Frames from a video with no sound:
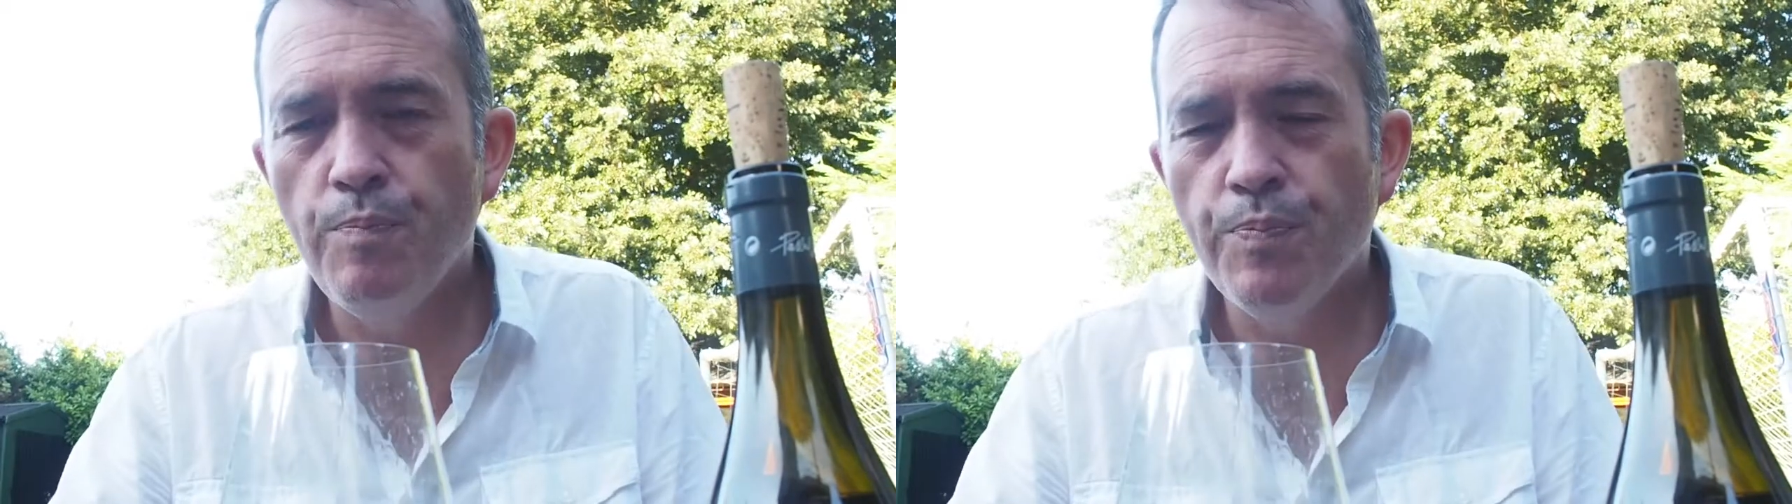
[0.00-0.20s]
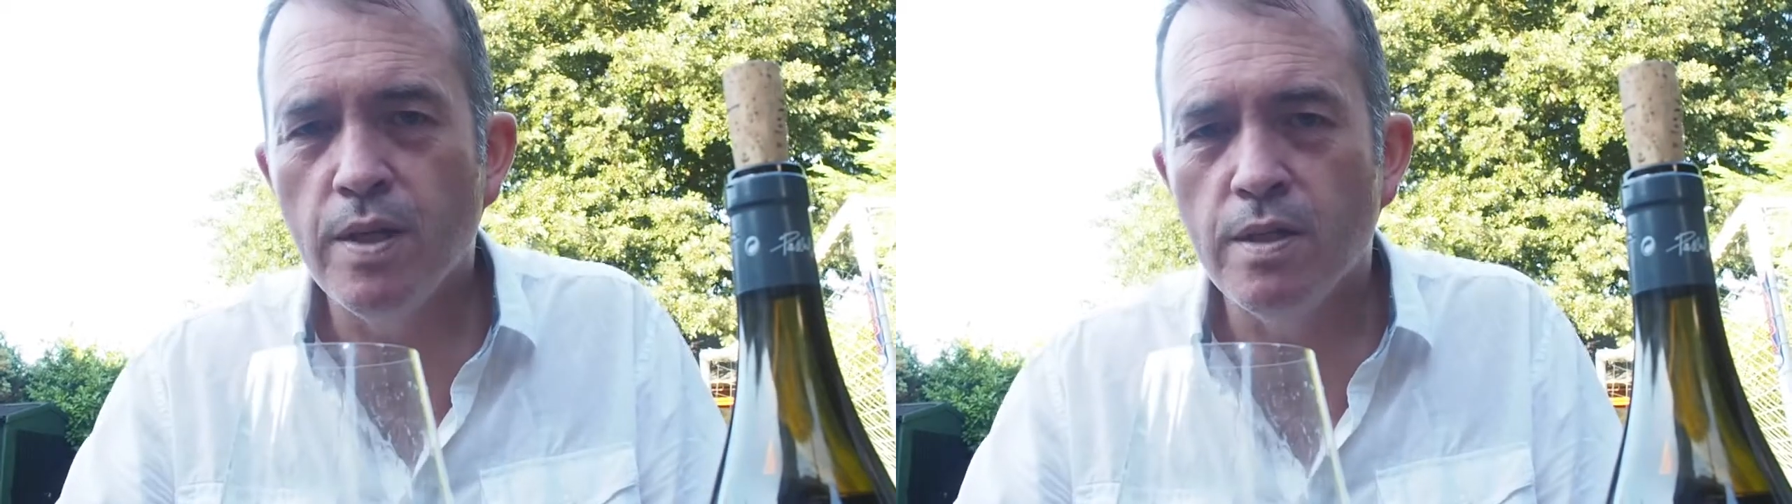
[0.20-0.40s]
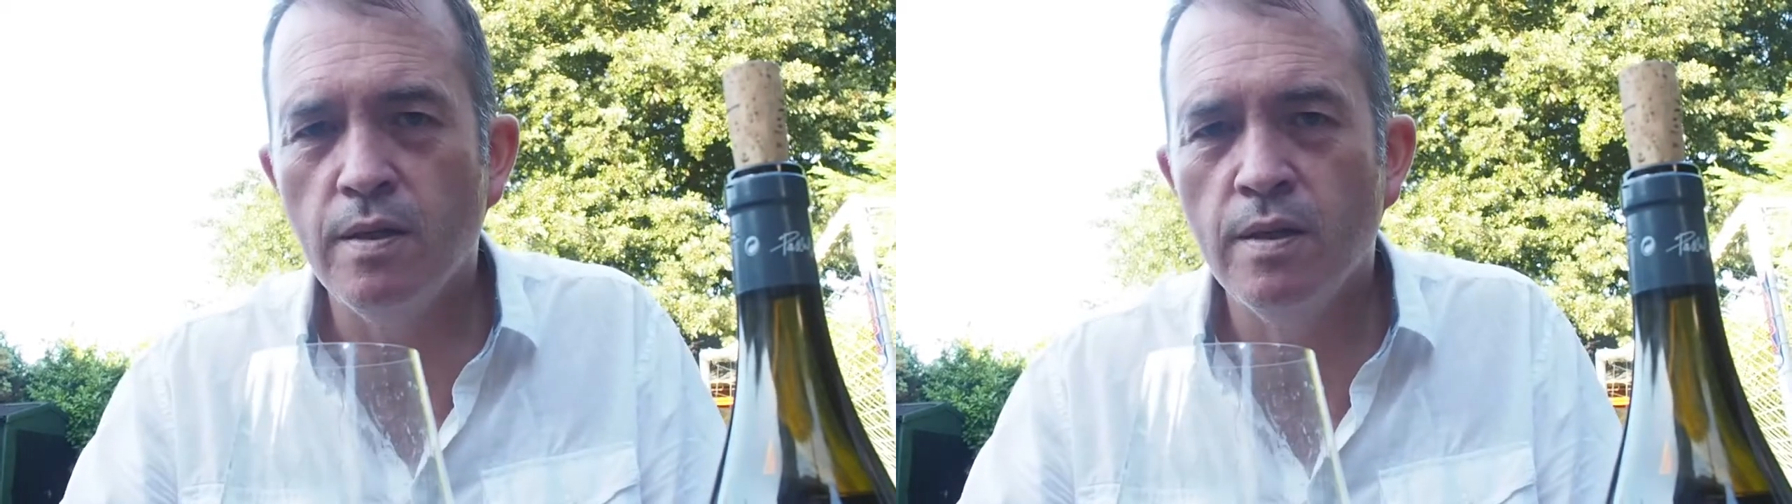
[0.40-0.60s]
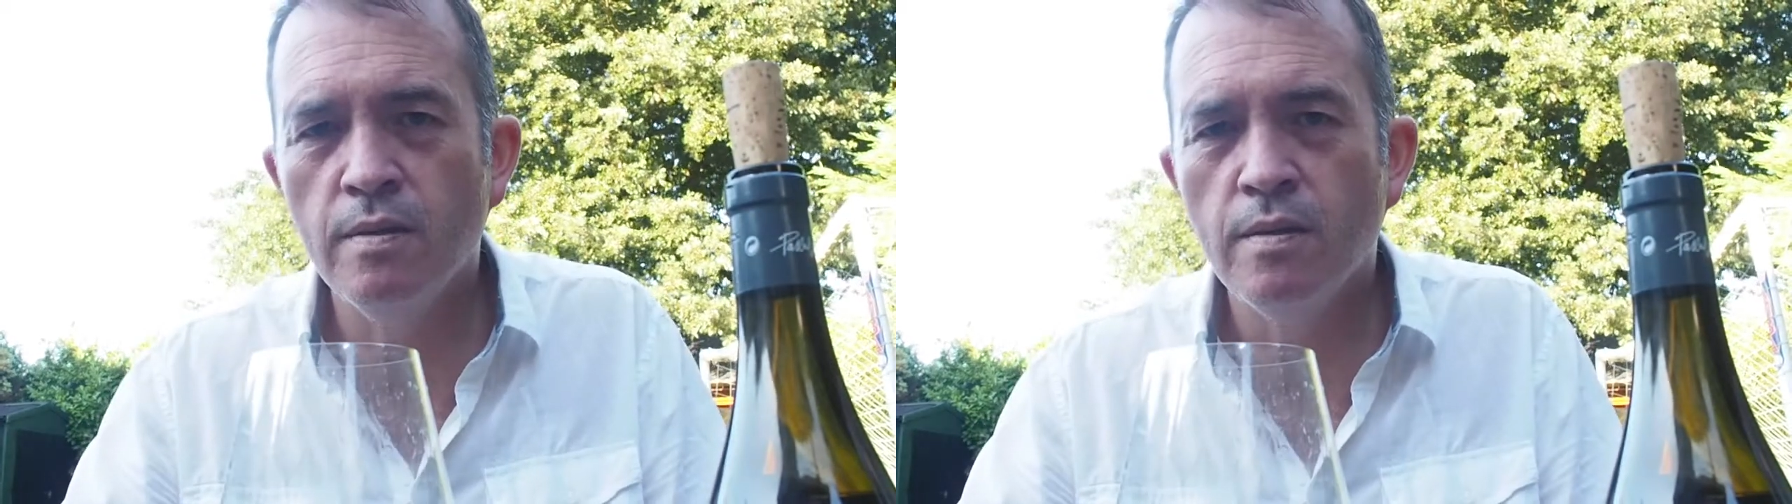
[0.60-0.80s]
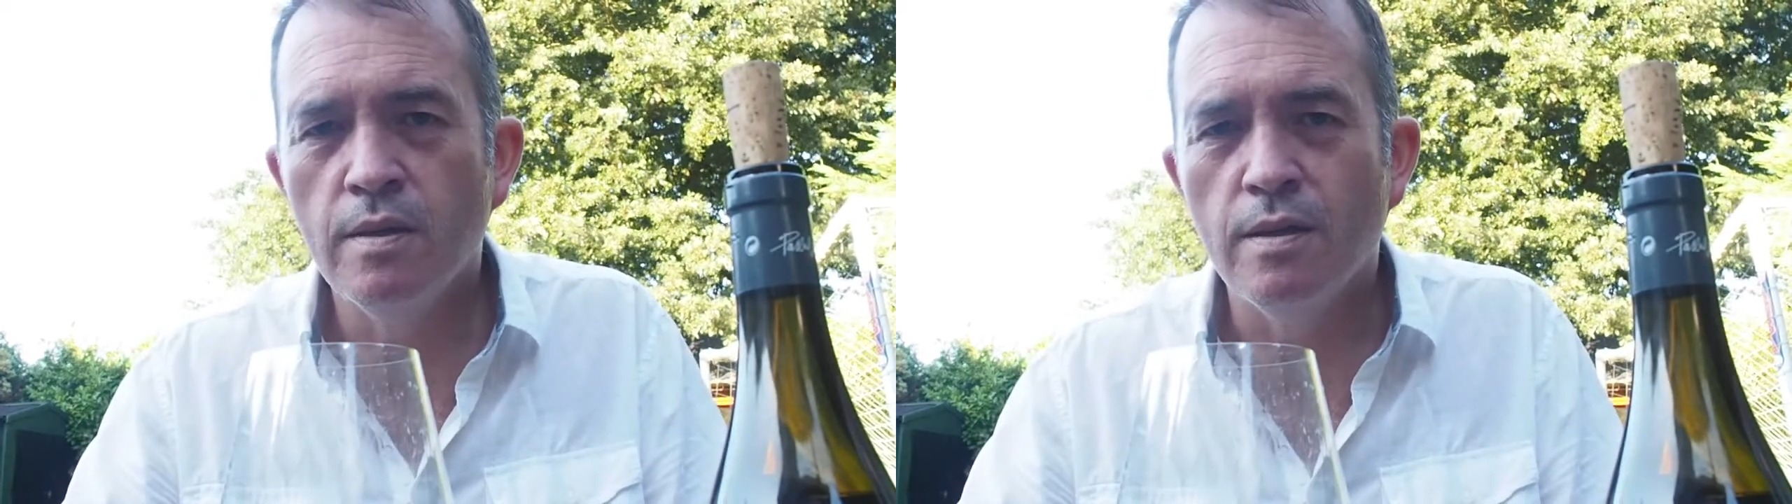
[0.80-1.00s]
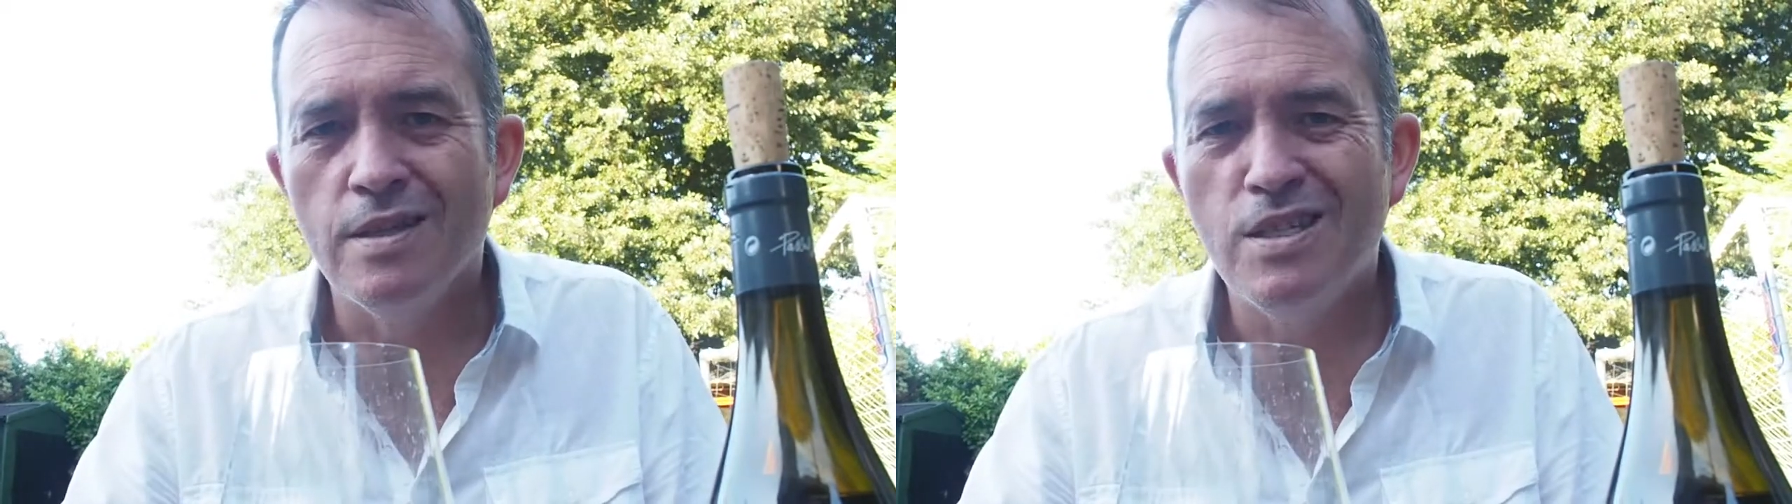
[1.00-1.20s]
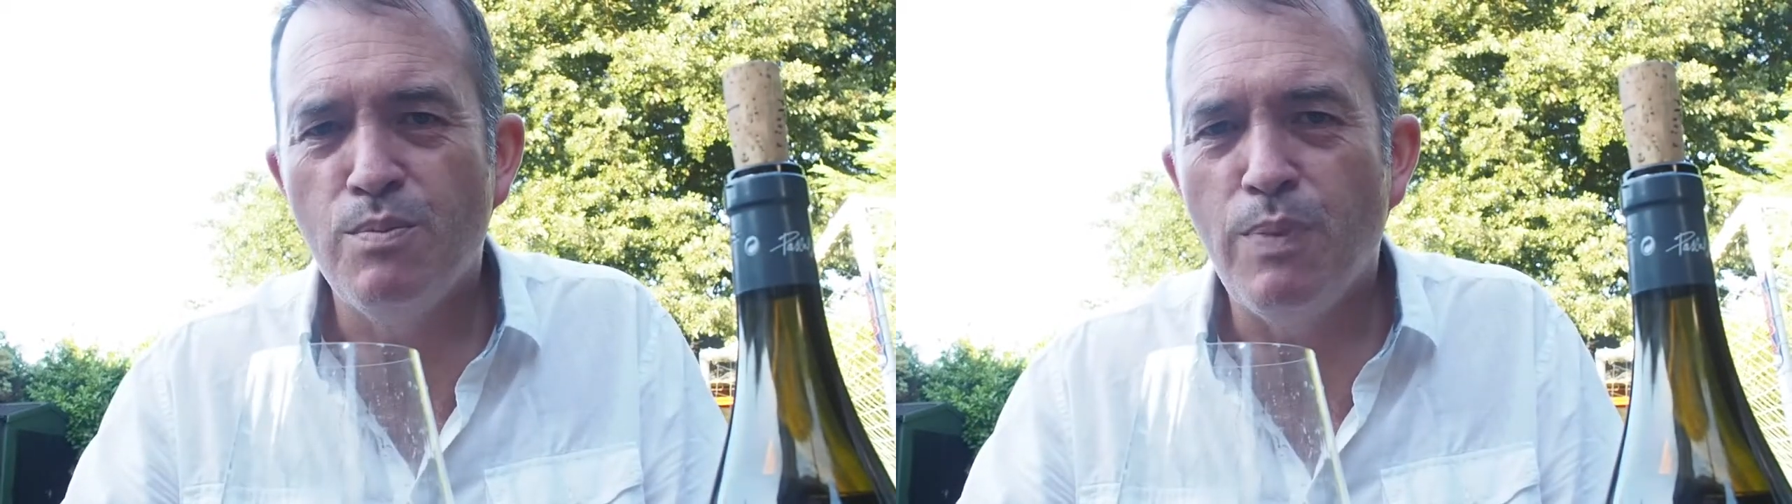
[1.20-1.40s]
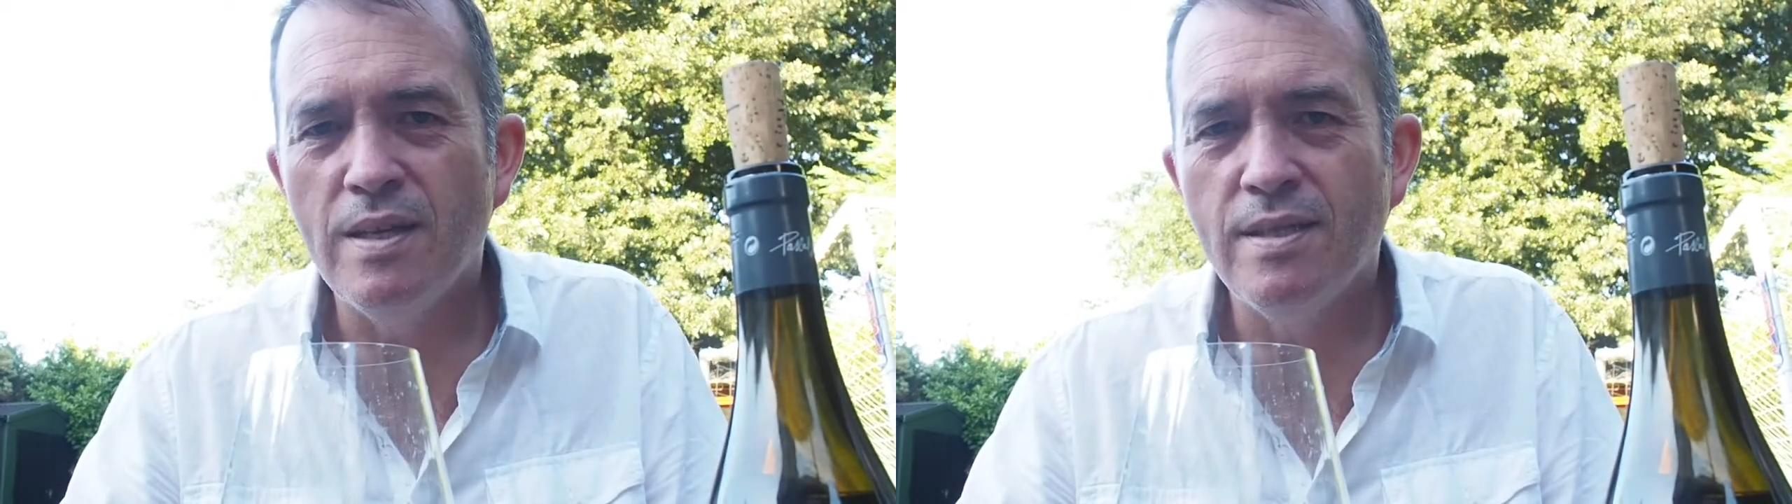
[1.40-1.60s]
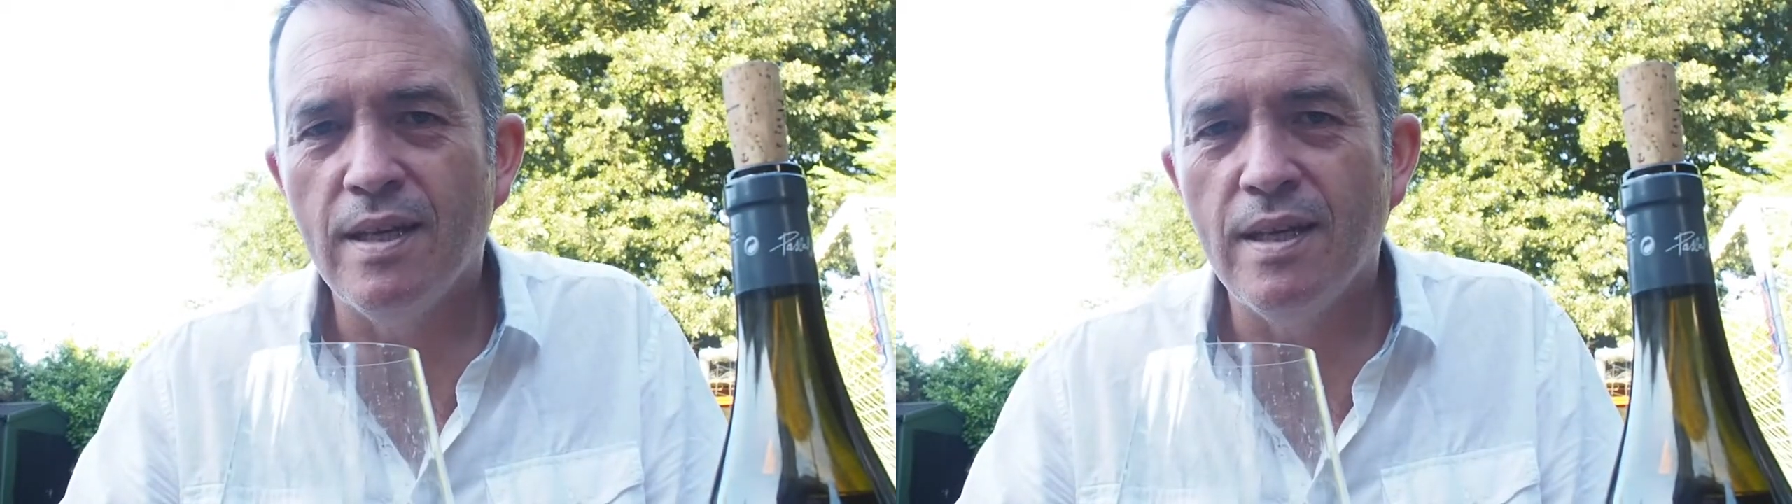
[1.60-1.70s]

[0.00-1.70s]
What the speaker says: There's a spicy